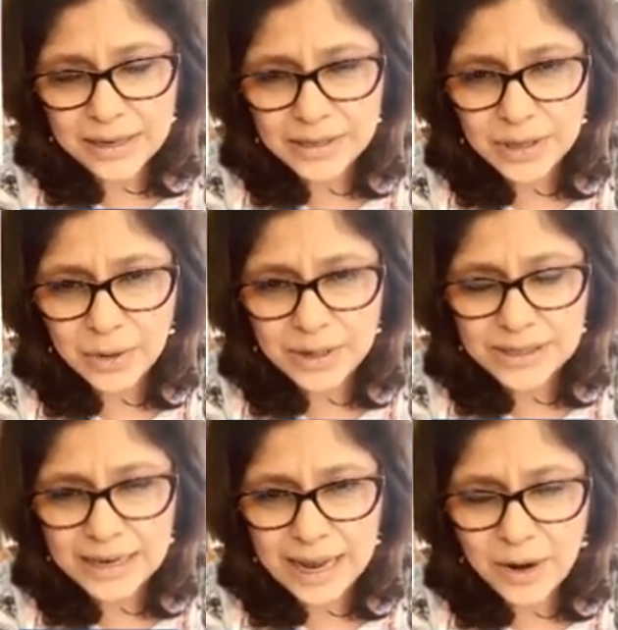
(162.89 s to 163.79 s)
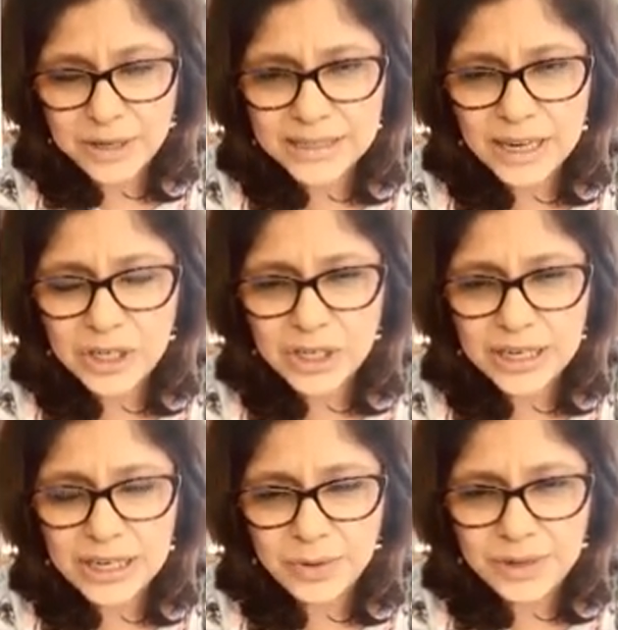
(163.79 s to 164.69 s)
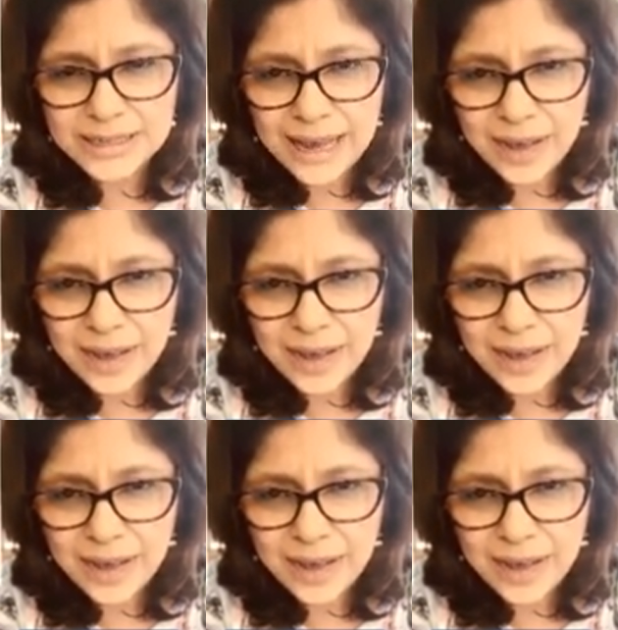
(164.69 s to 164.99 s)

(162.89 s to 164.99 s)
So it's an hour session. He reads